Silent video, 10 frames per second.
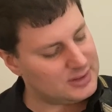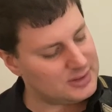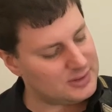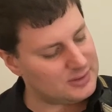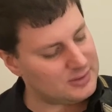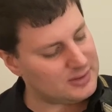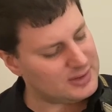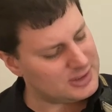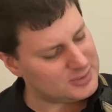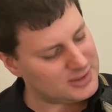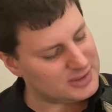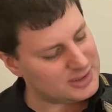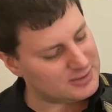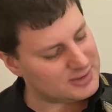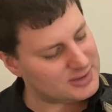So this one is
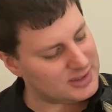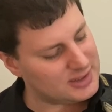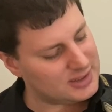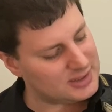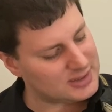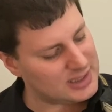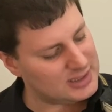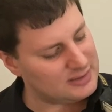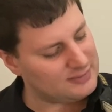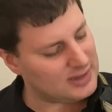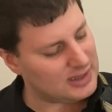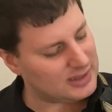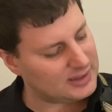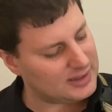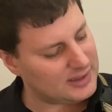interesting. It's kind of
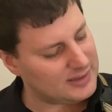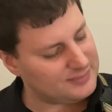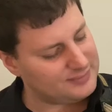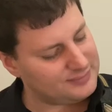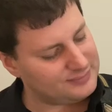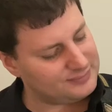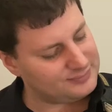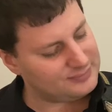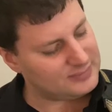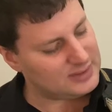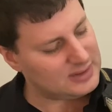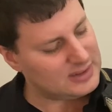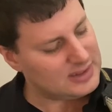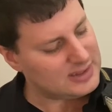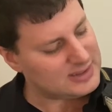like a
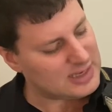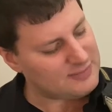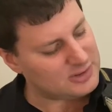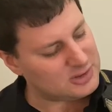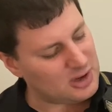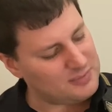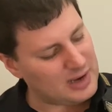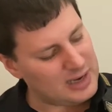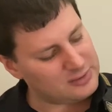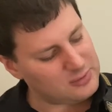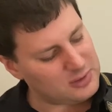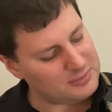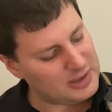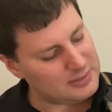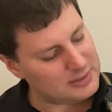7 sharp 9 chord,
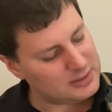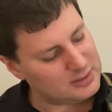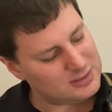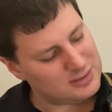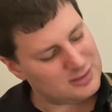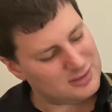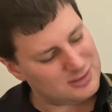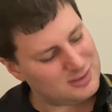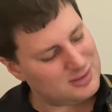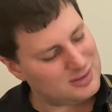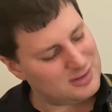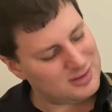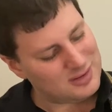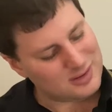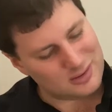maybe.
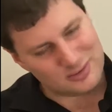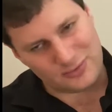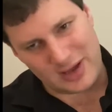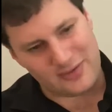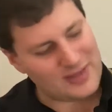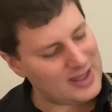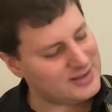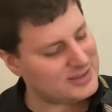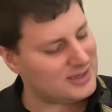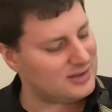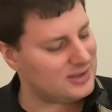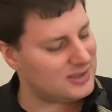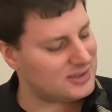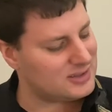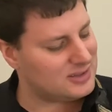If we had that instead of
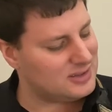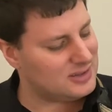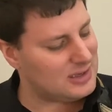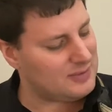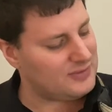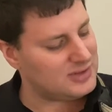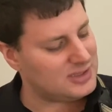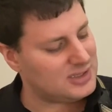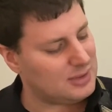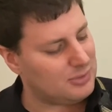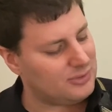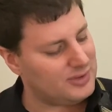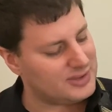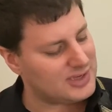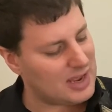this, it would just doubled
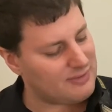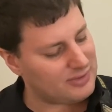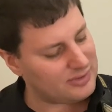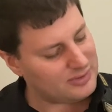the 7th.